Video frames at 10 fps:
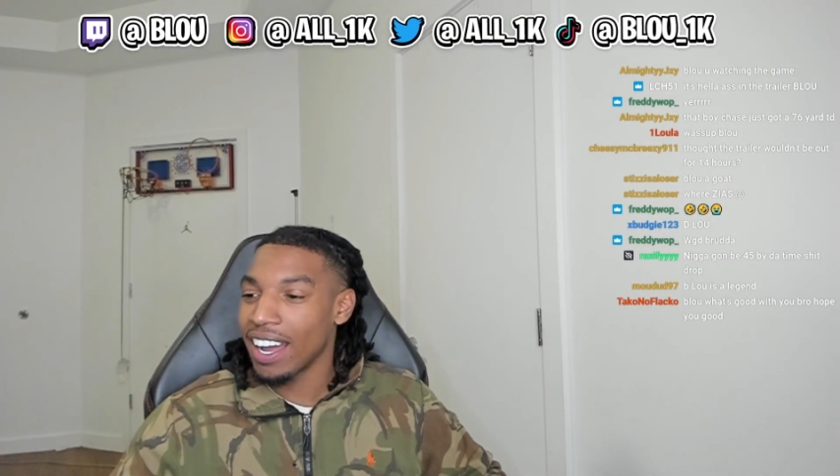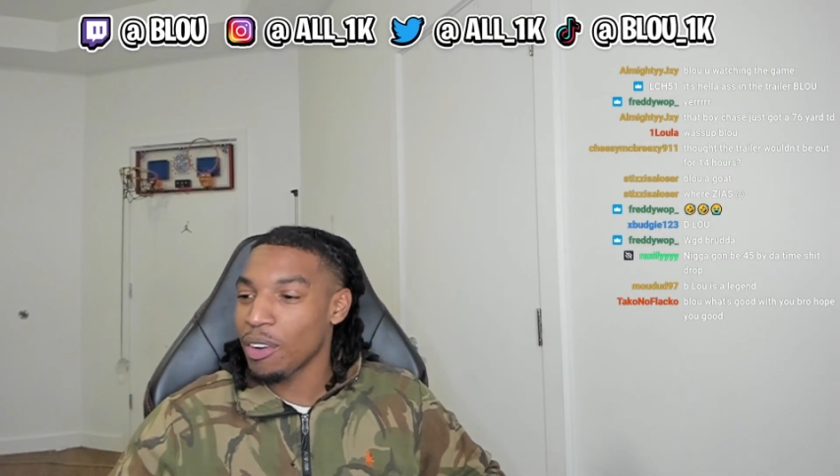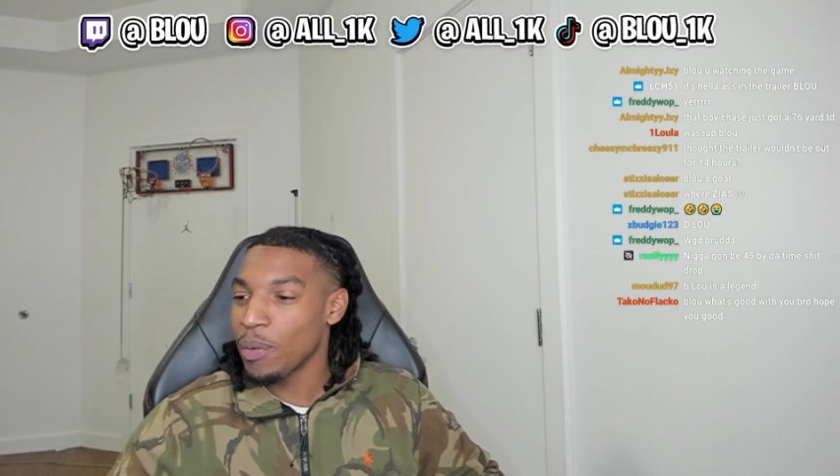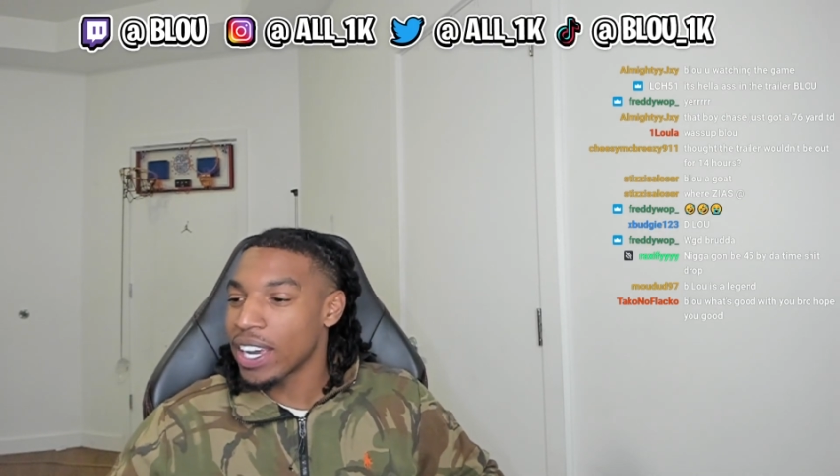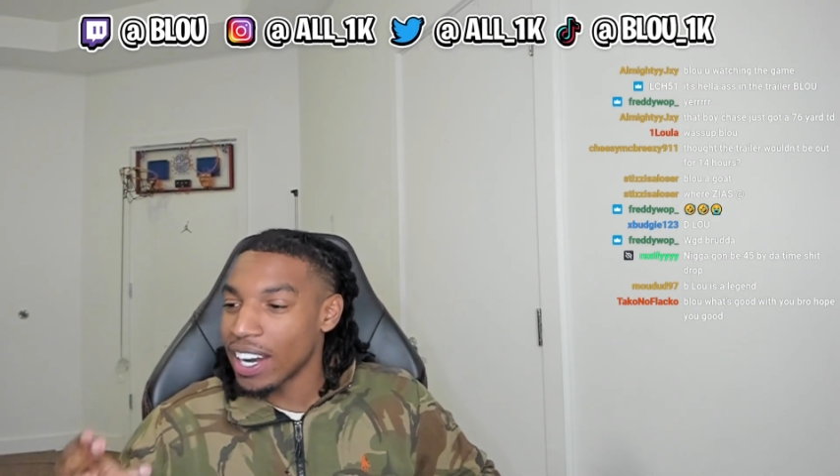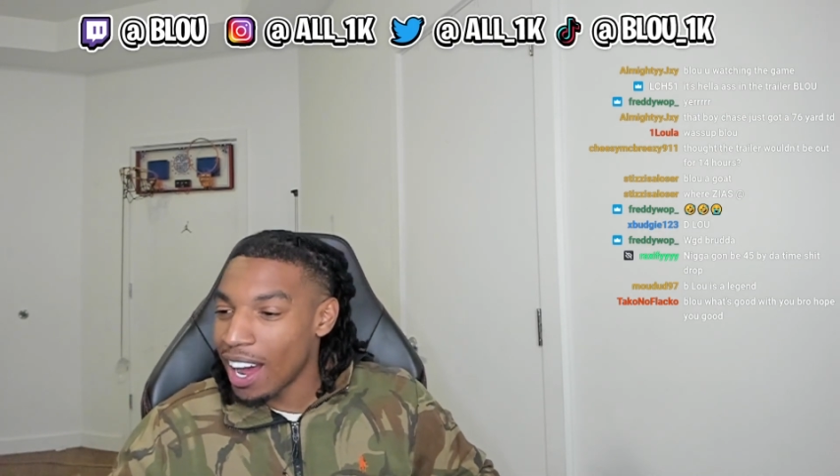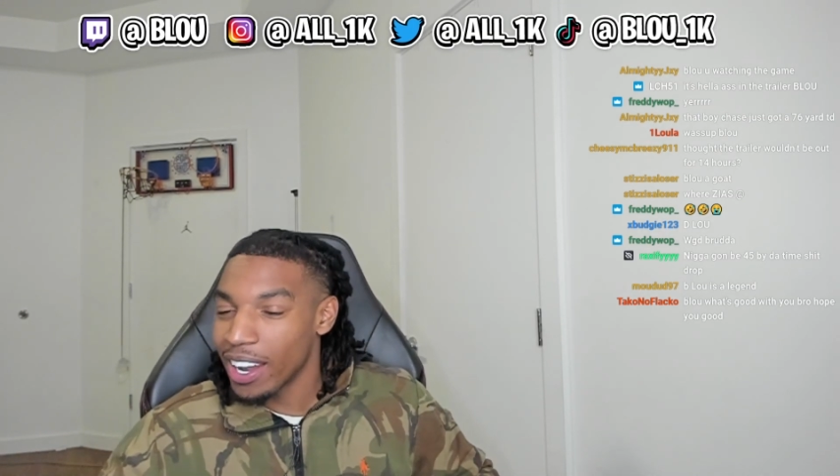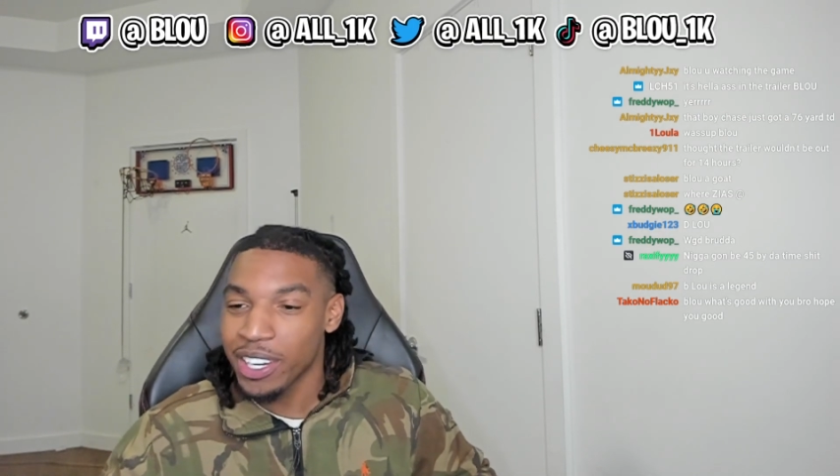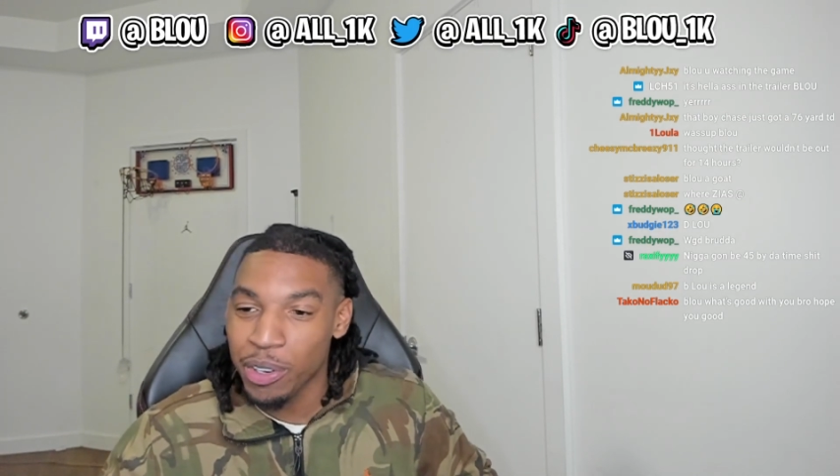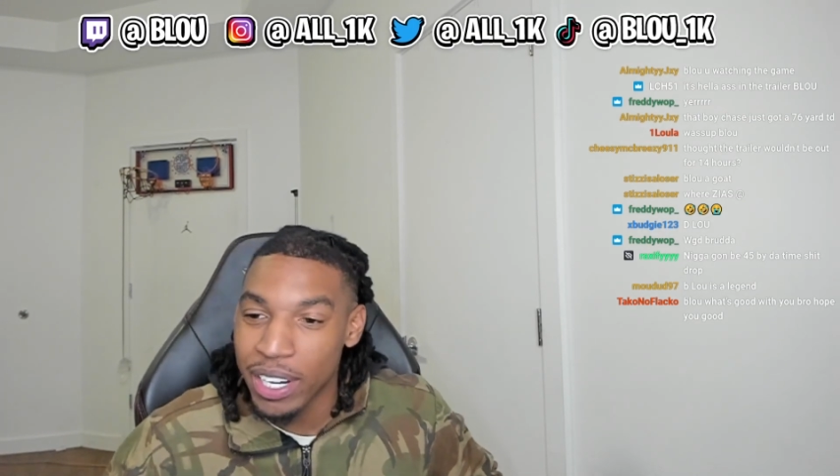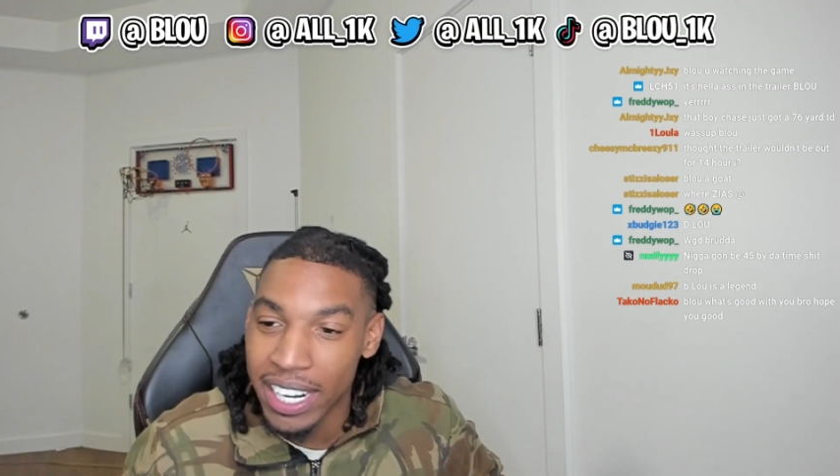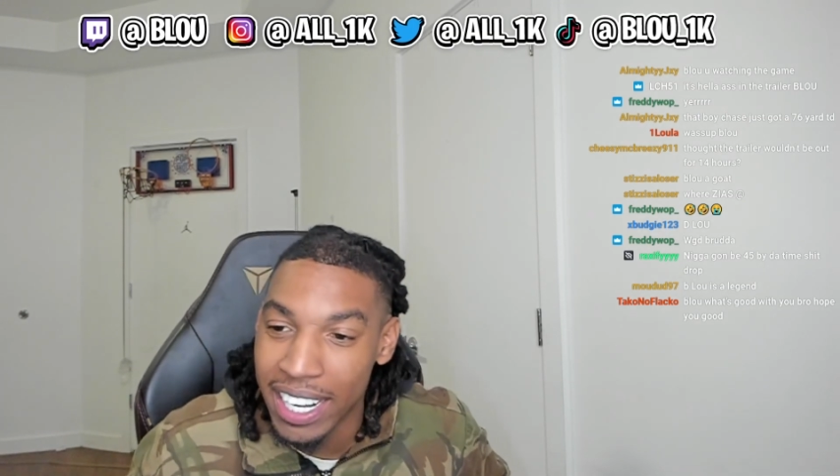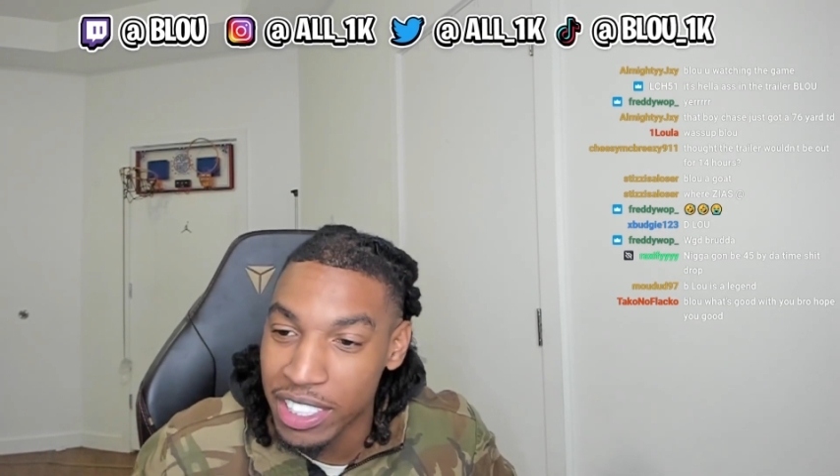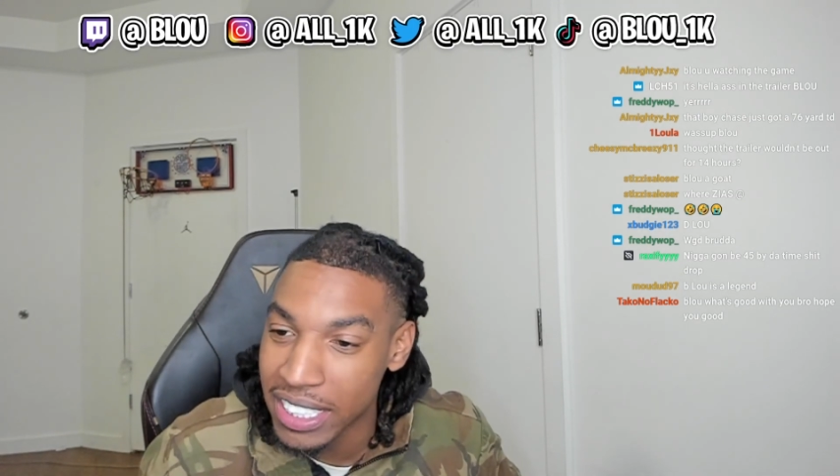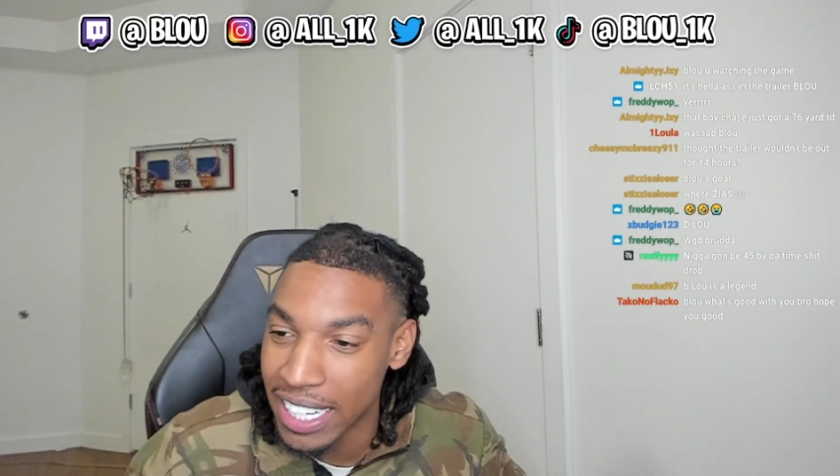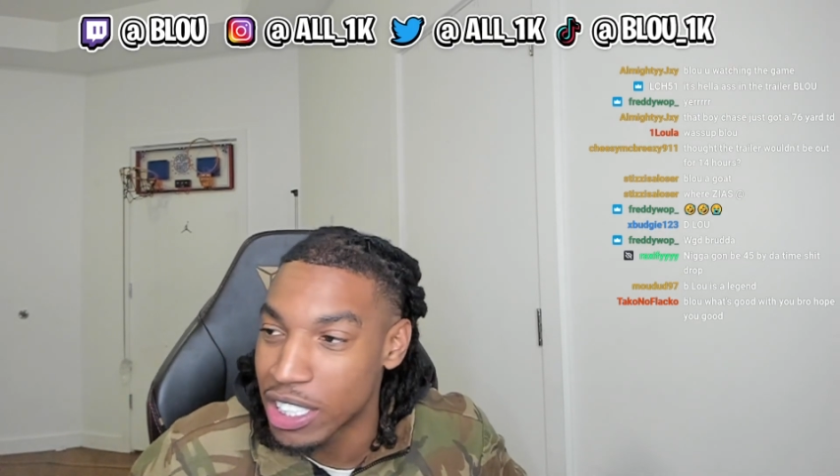We can all agree to that. San